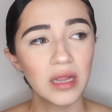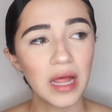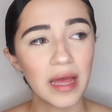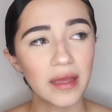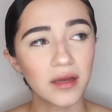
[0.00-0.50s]

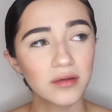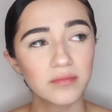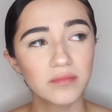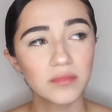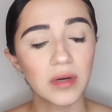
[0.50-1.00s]
Like,
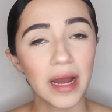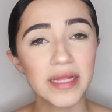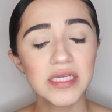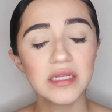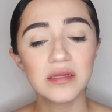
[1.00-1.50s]

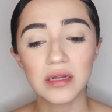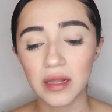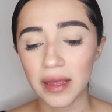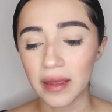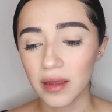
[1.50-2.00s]

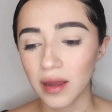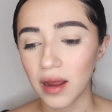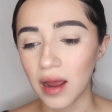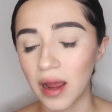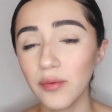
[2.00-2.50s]

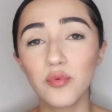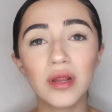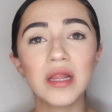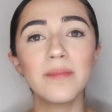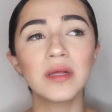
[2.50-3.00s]
I
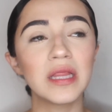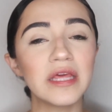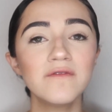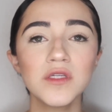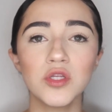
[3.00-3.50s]
really
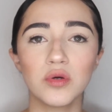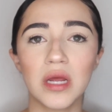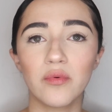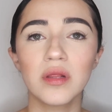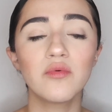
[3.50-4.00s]
believed in you, and
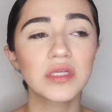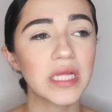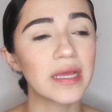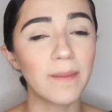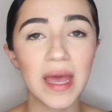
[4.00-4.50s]
I really was
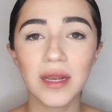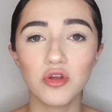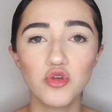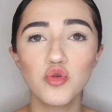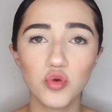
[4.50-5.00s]
like, man,
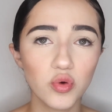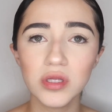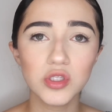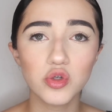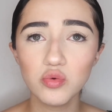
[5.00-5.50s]
you
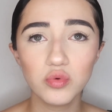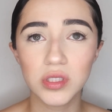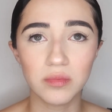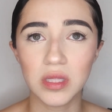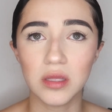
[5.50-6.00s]
can do
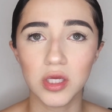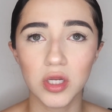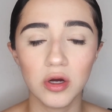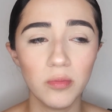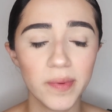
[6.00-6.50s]
something, you
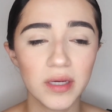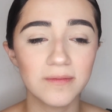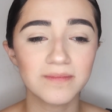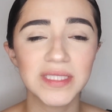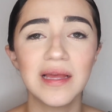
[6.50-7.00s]
know.
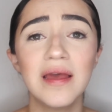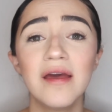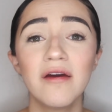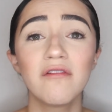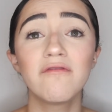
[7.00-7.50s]
But
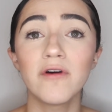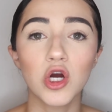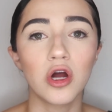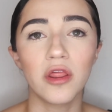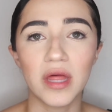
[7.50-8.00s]

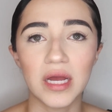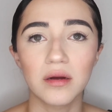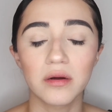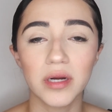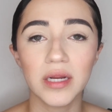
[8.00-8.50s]
all
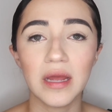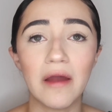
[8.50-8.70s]
that, all right,